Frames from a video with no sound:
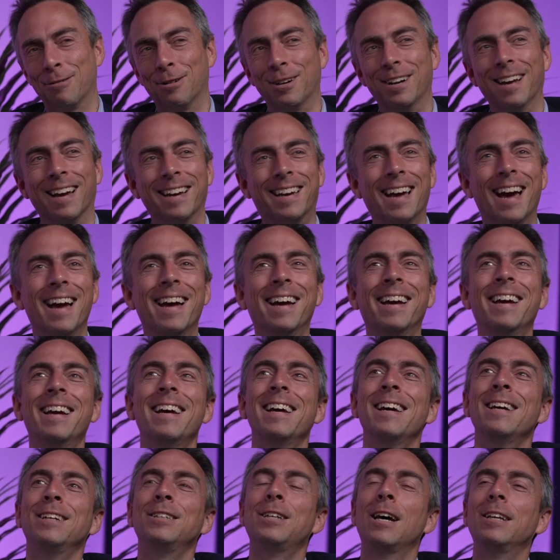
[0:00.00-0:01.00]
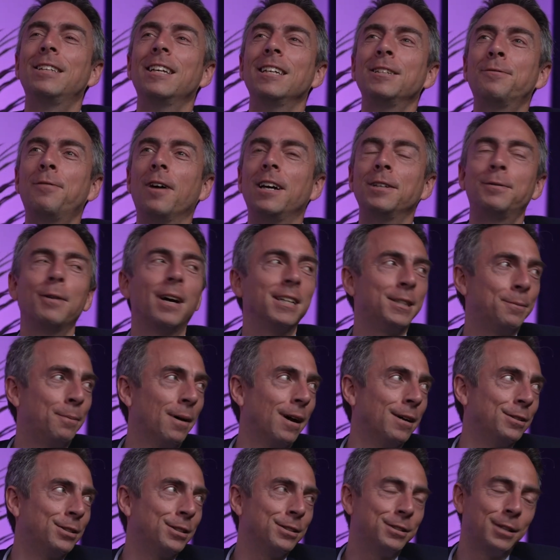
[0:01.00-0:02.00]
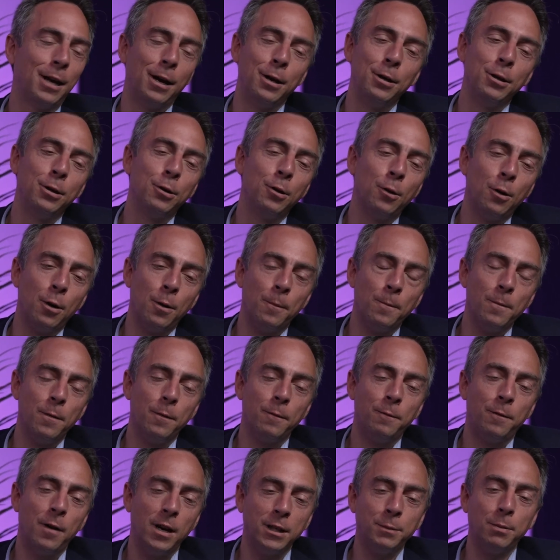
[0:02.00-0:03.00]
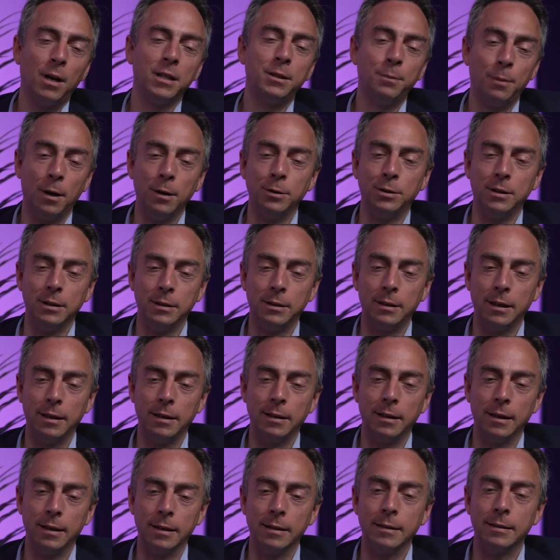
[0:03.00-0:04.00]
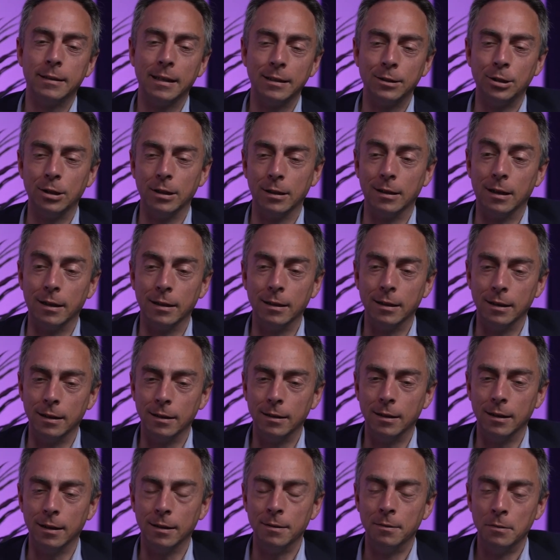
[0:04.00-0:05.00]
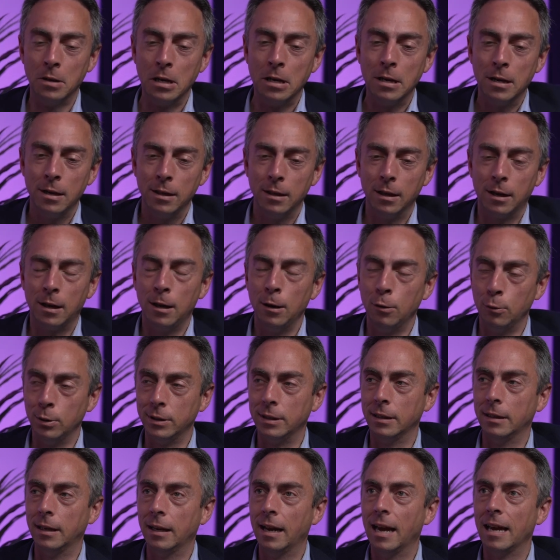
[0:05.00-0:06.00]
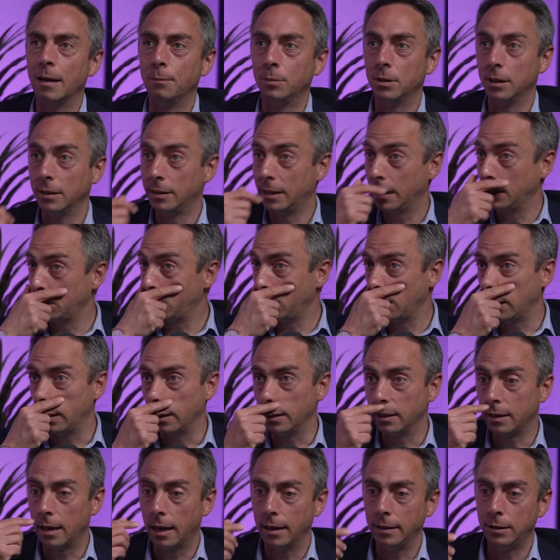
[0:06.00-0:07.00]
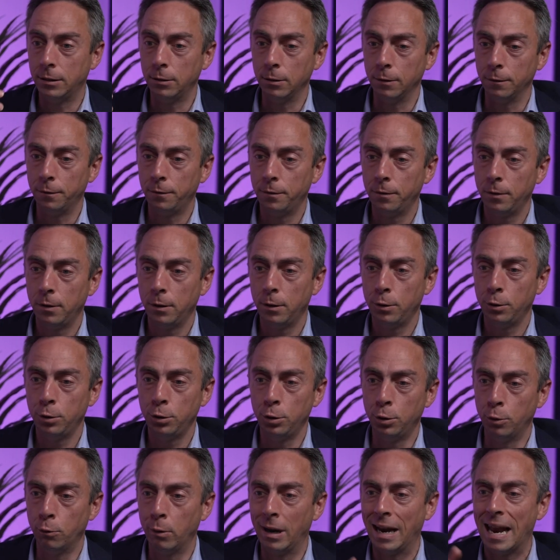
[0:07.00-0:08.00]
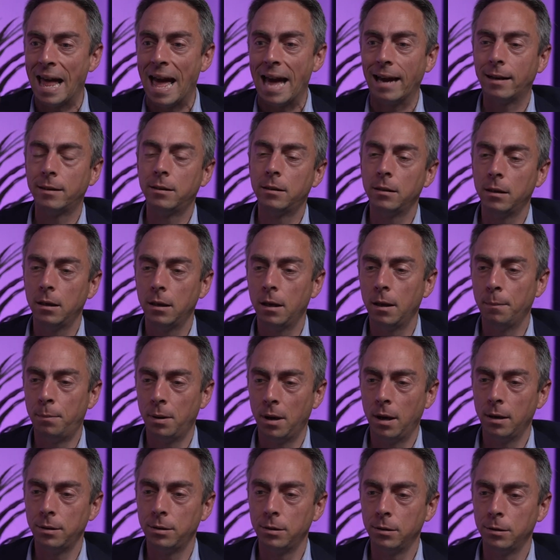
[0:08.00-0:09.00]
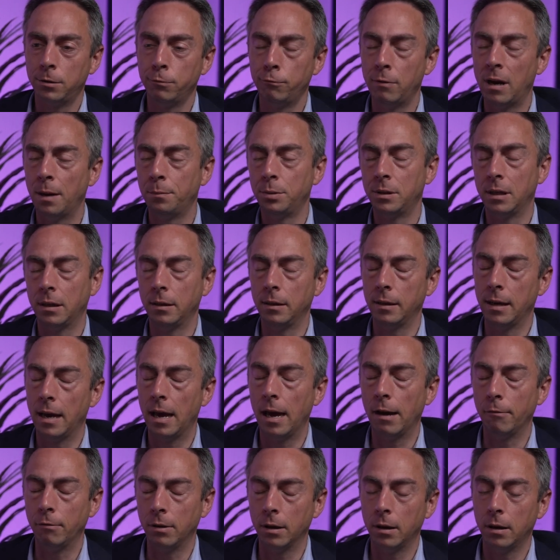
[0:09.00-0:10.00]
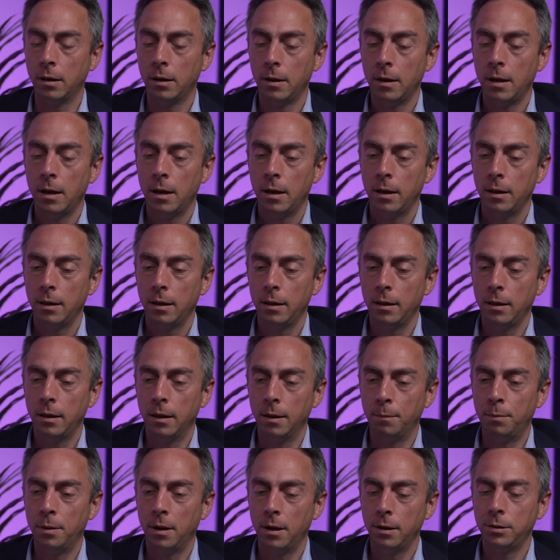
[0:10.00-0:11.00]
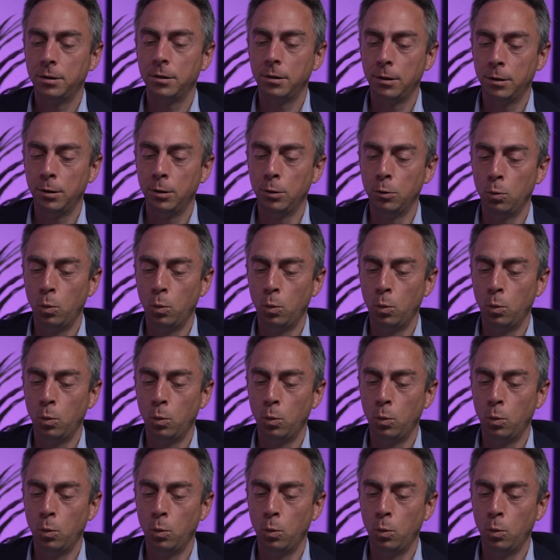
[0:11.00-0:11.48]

One. Okay. So in terms of first past the post, so first past the post is essentially like the clue is in the name. So essentially it's a case of you elect a person to represent the area. The person who